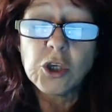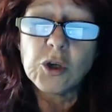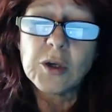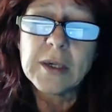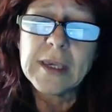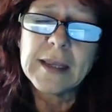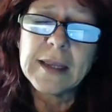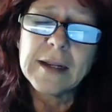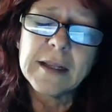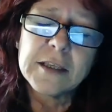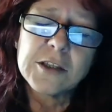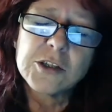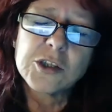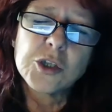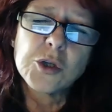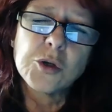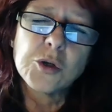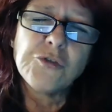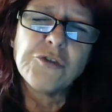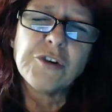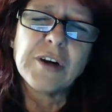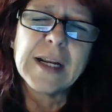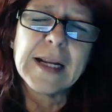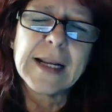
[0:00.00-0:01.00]
get
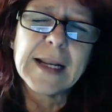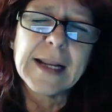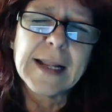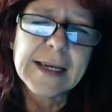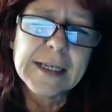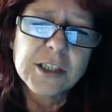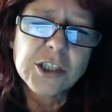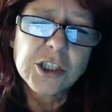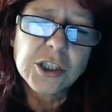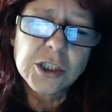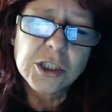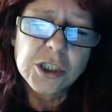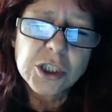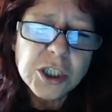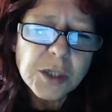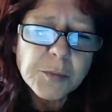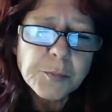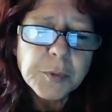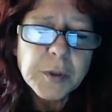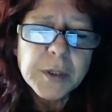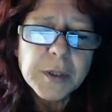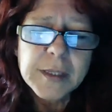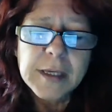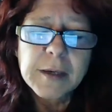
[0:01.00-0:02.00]
into
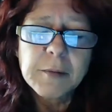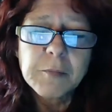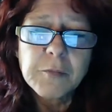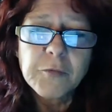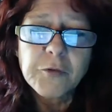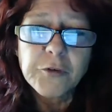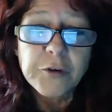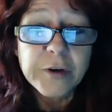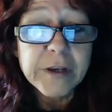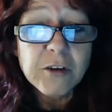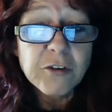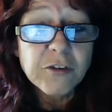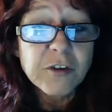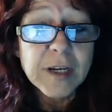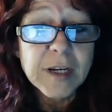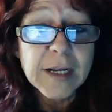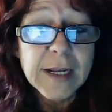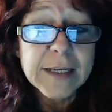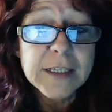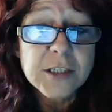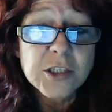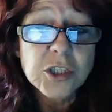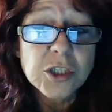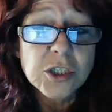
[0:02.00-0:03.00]
relationship with him, real
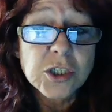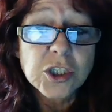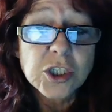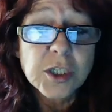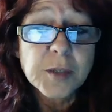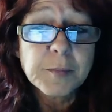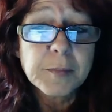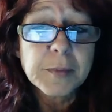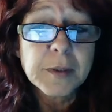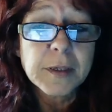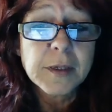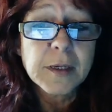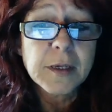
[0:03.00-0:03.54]
relationship.